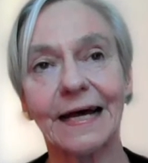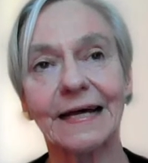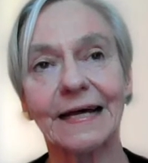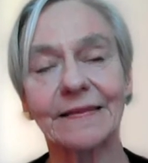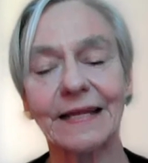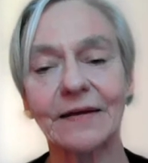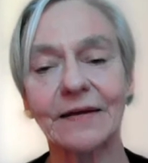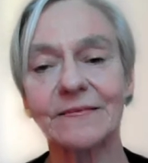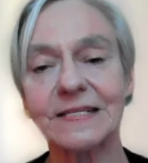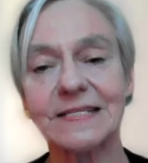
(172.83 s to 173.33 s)

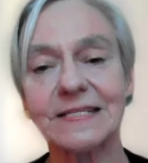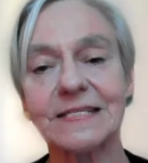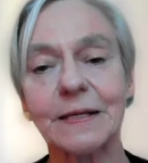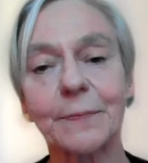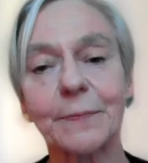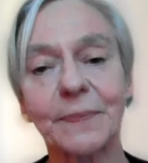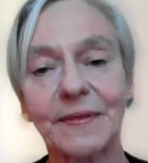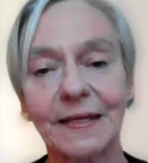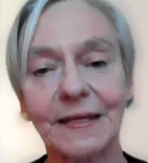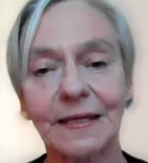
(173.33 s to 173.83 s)
And there is
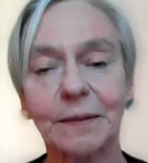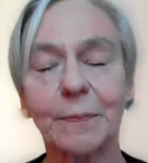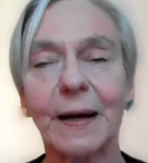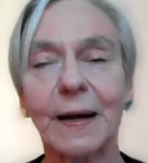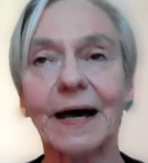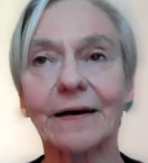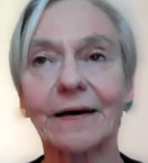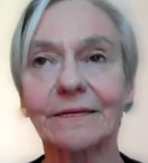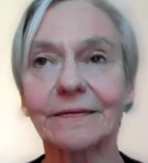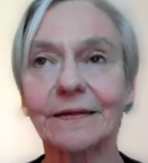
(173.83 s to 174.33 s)
something
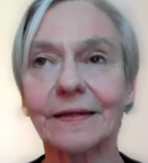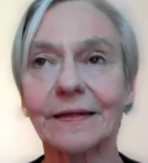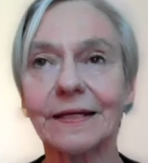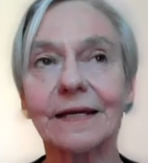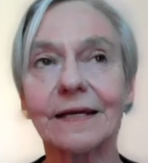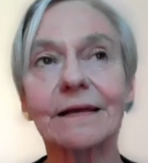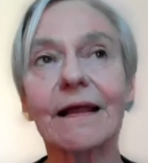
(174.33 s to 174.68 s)
about the